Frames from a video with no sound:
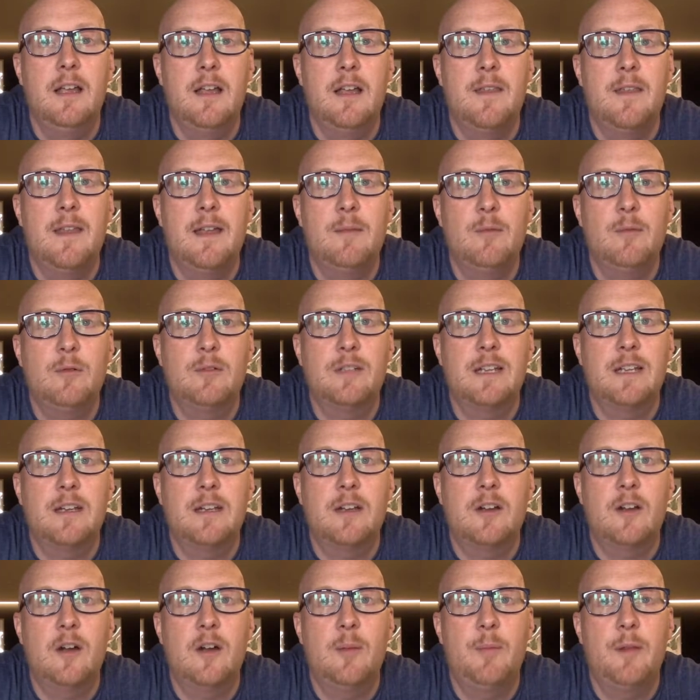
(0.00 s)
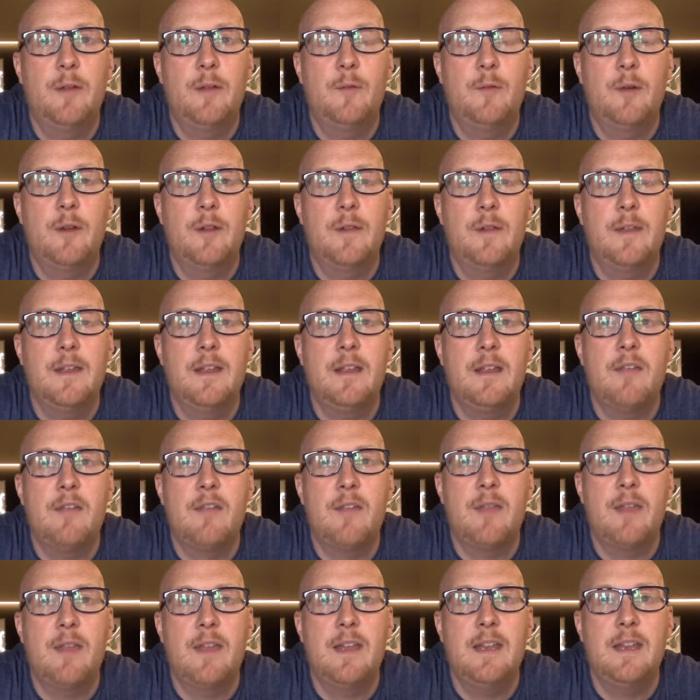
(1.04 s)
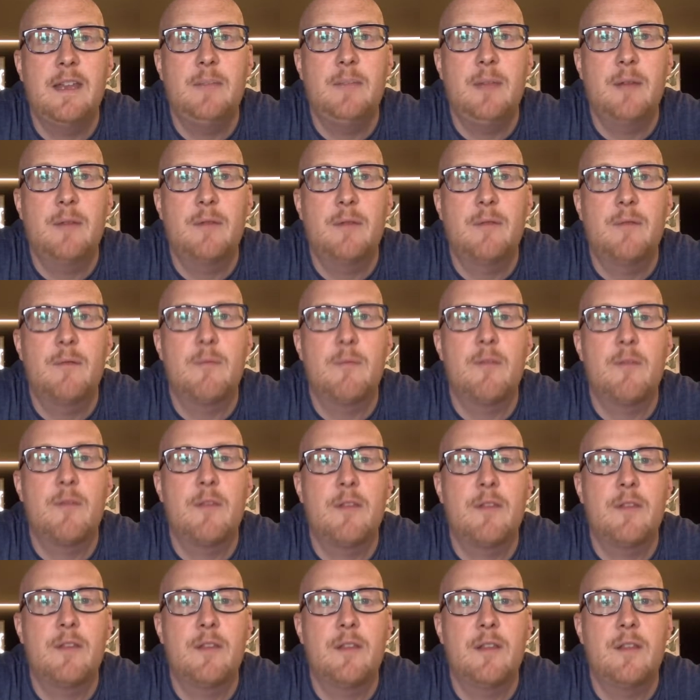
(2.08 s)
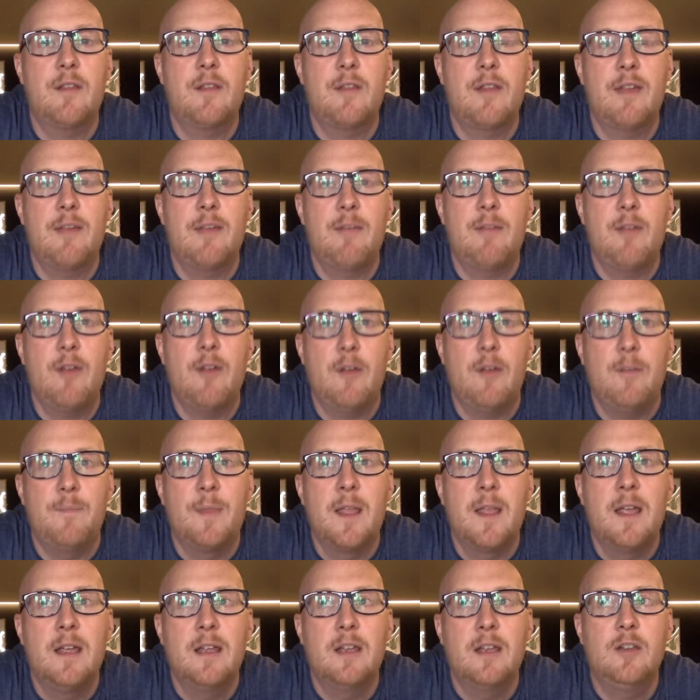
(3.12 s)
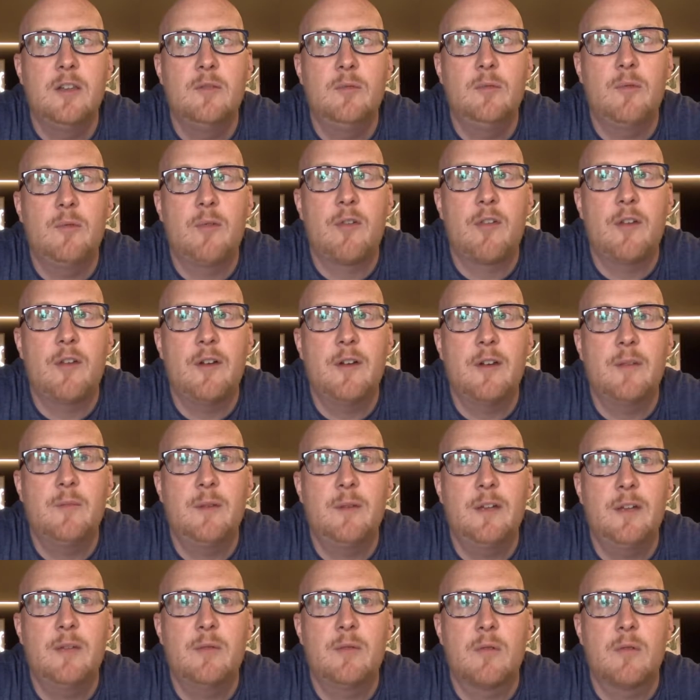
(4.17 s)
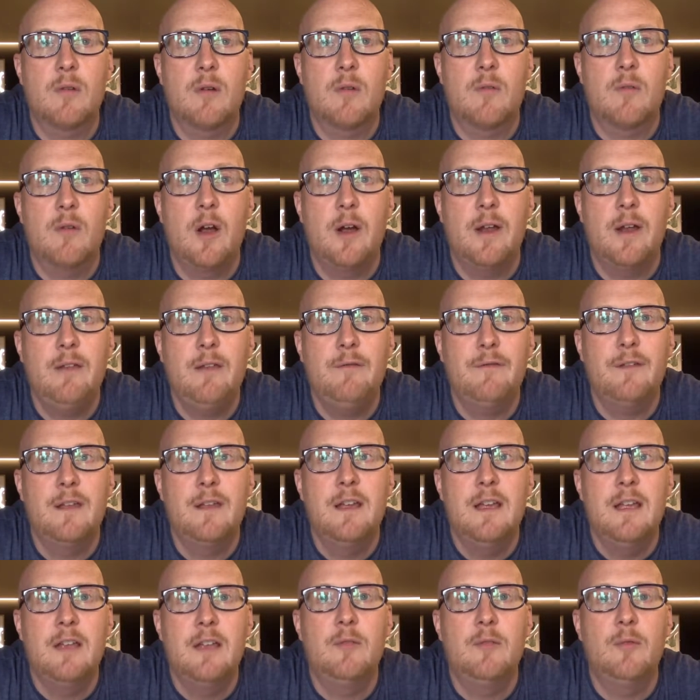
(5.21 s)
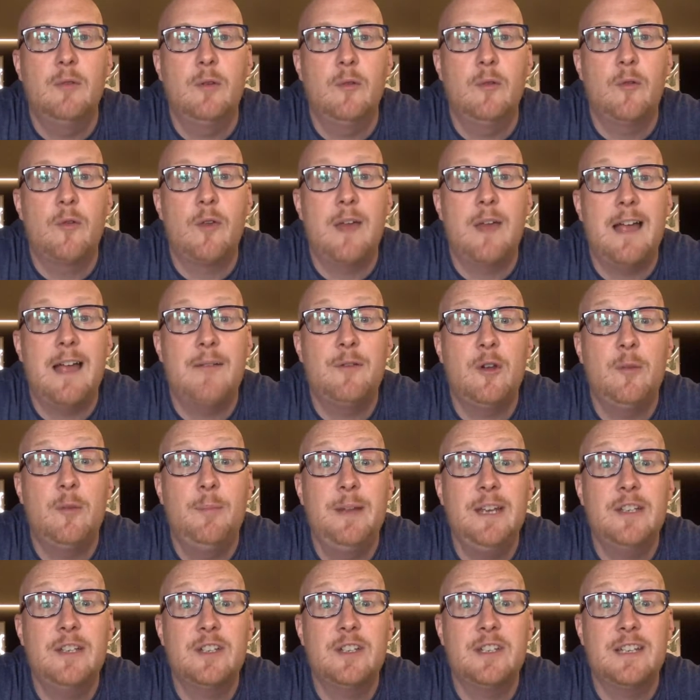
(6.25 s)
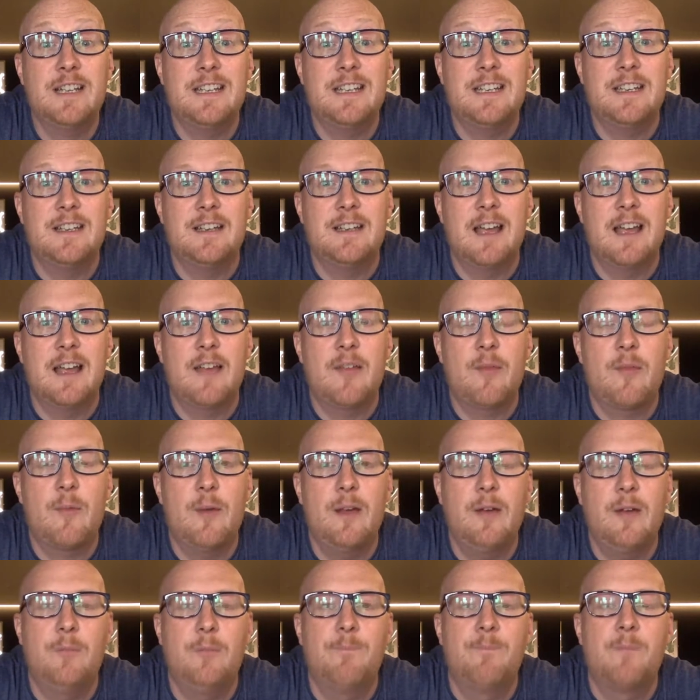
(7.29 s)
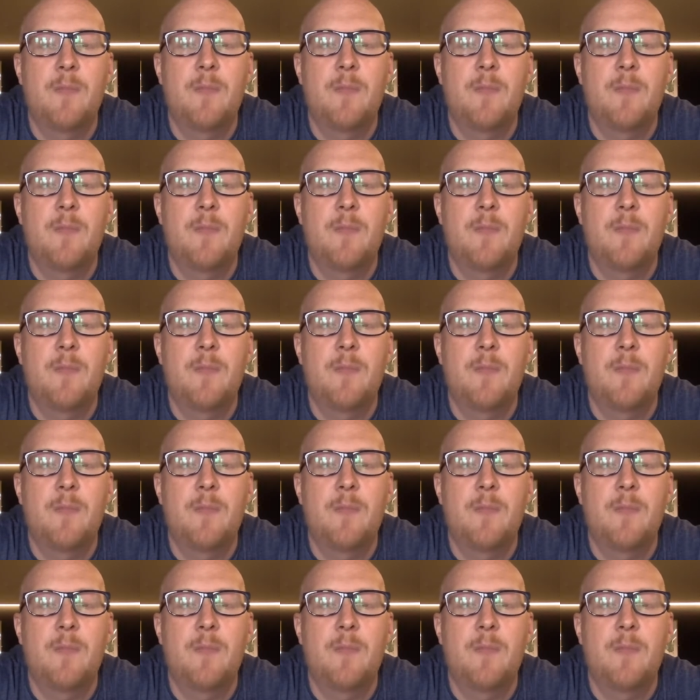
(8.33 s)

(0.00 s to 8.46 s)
They will take a copy of one of these, and they need both of them presented at the same time. You will sign when you arrive. You will also have your picture taken as well,